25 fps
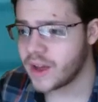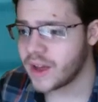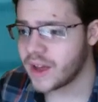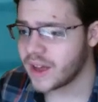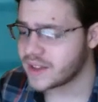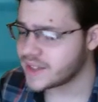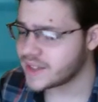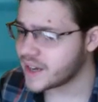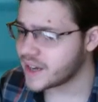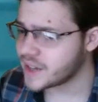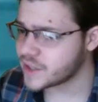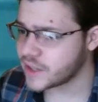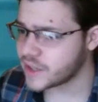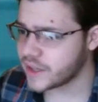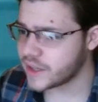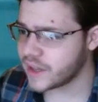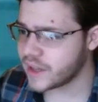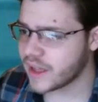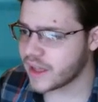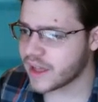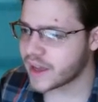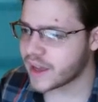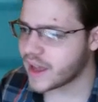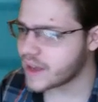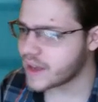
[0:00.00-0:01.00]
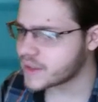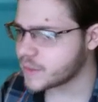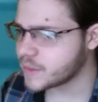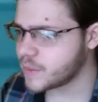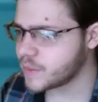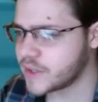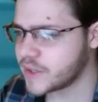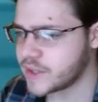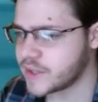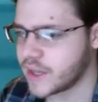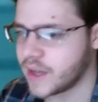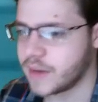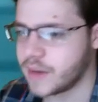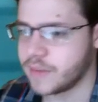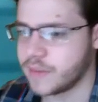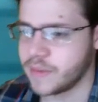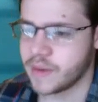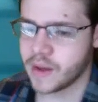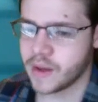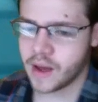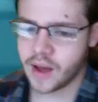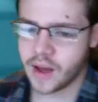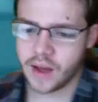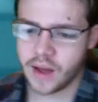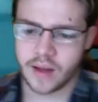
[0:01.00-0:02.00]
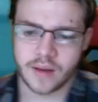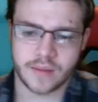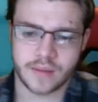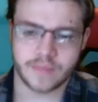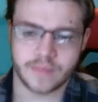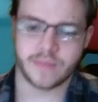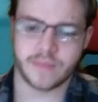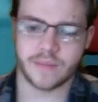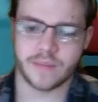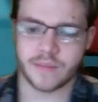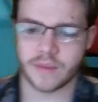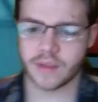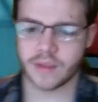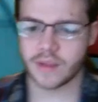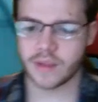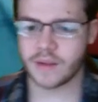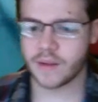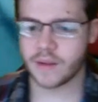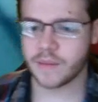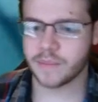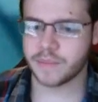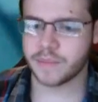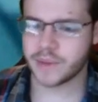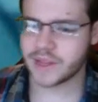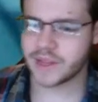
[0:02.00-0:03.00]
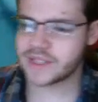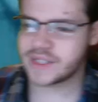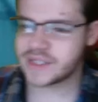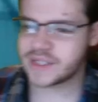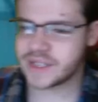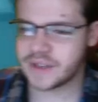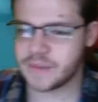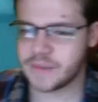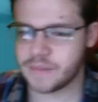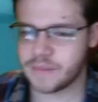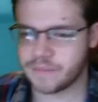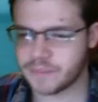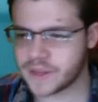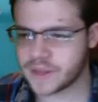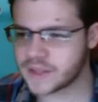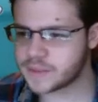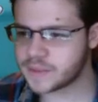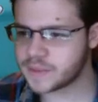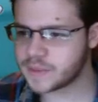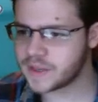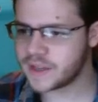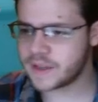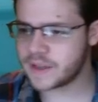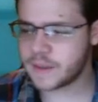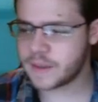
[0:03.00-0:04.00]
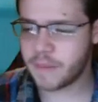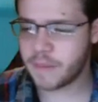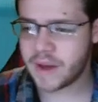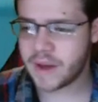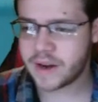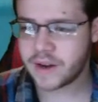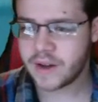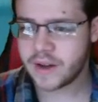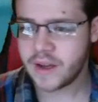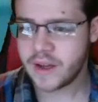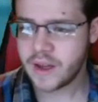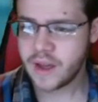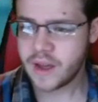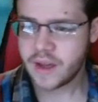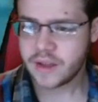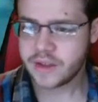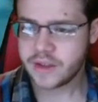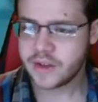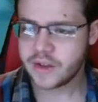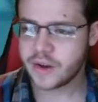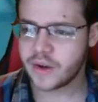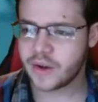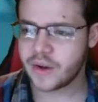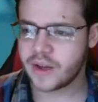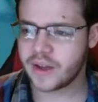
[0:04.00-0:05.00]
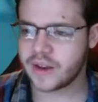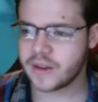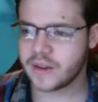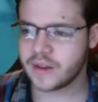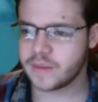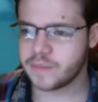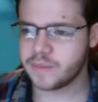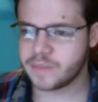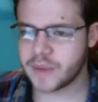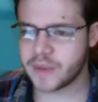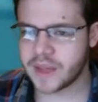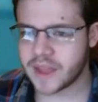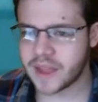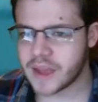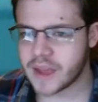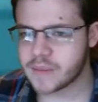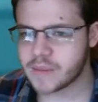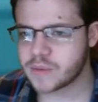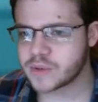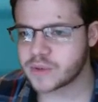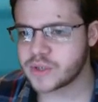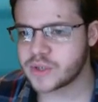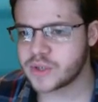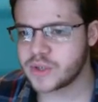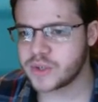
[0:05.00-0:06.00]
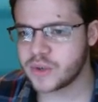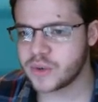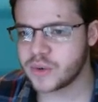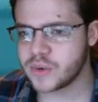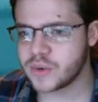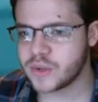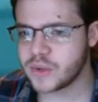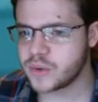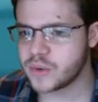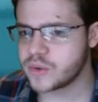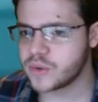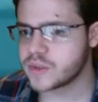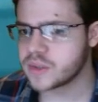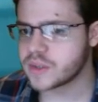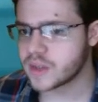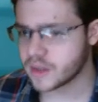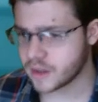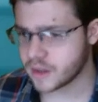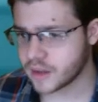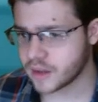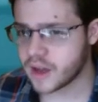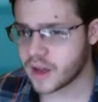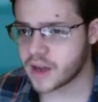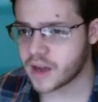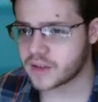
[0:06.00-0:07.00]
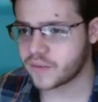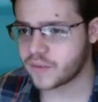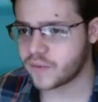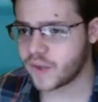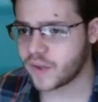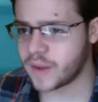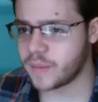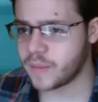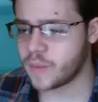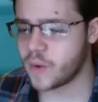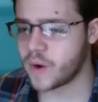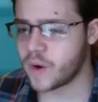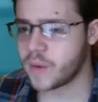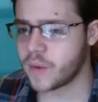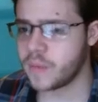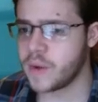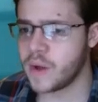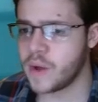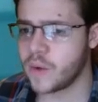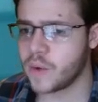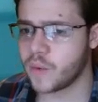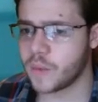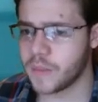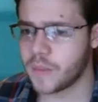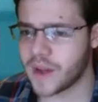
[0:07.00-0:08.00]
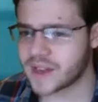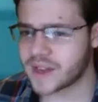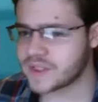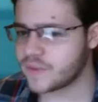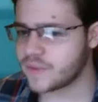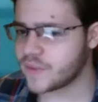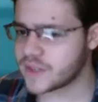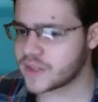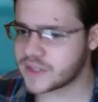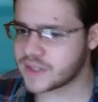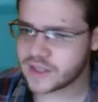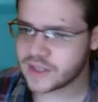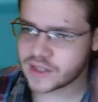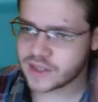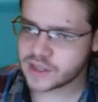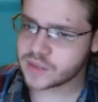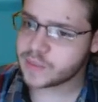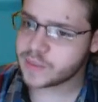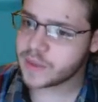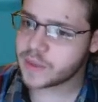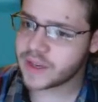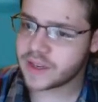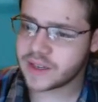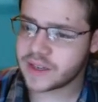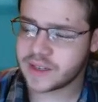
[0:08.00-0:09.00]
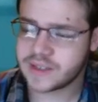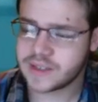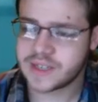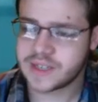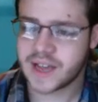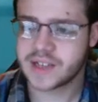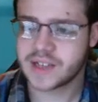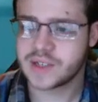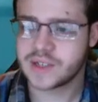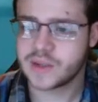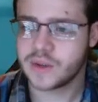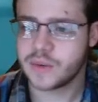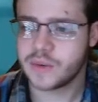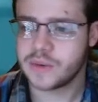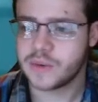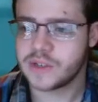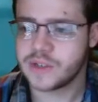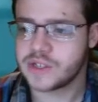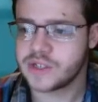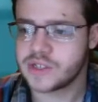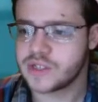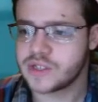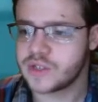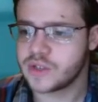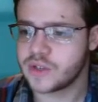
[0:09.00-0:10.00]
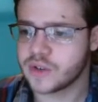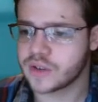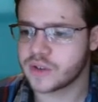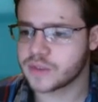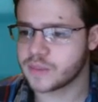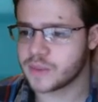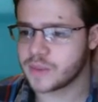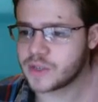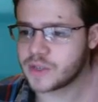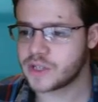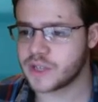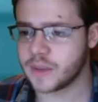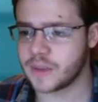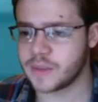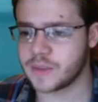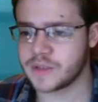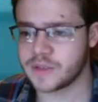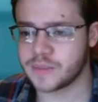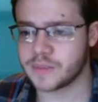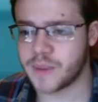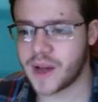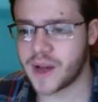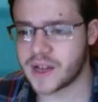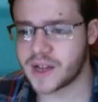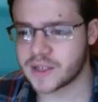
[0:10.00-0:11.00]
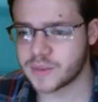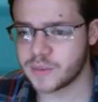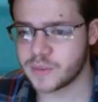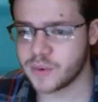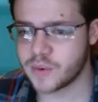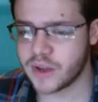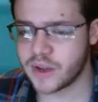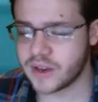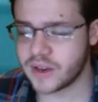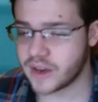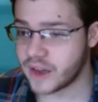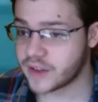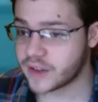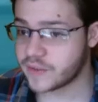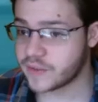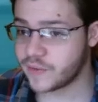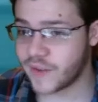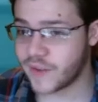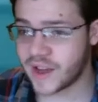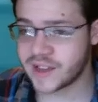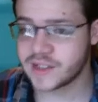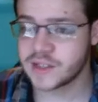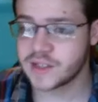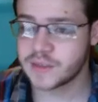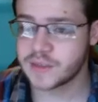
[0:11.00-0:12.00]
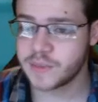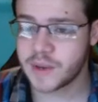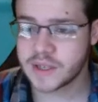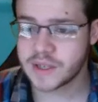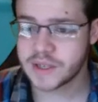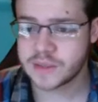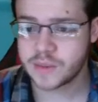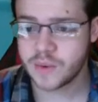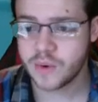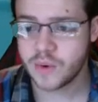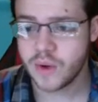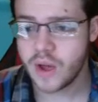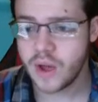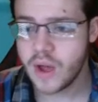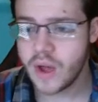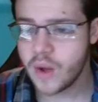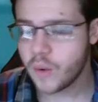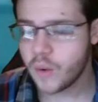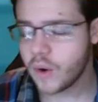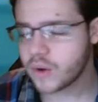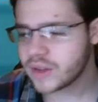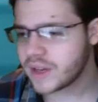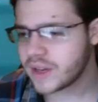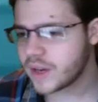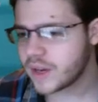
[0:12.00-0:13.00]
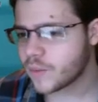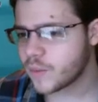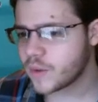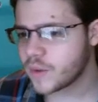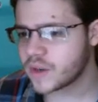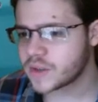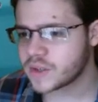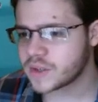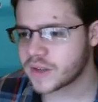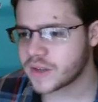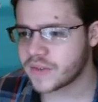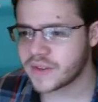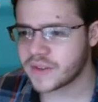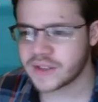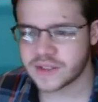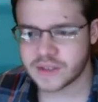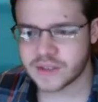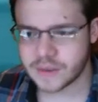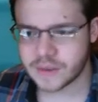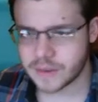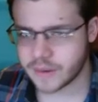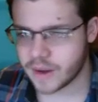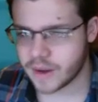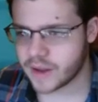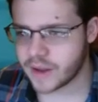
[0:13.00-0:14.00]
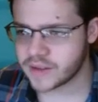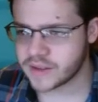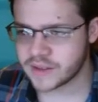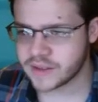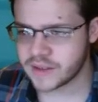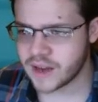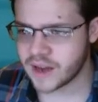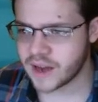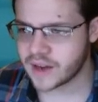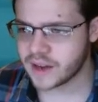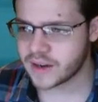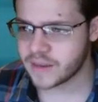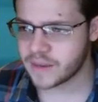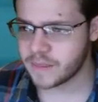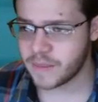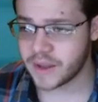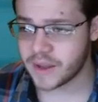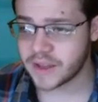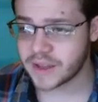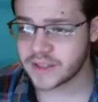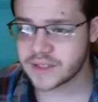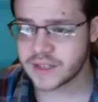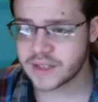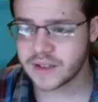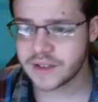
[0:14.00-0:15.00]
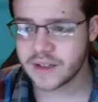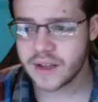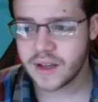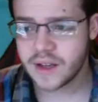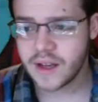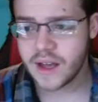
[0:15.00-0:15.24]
It's actually like has a pretty solid placement in the meta. You know, it being able to use the Guts Flame Orb. We're max invested into speed and attack so that we just deal as much damage as possible and as fast as possible. Only hitting 107 is not amazing.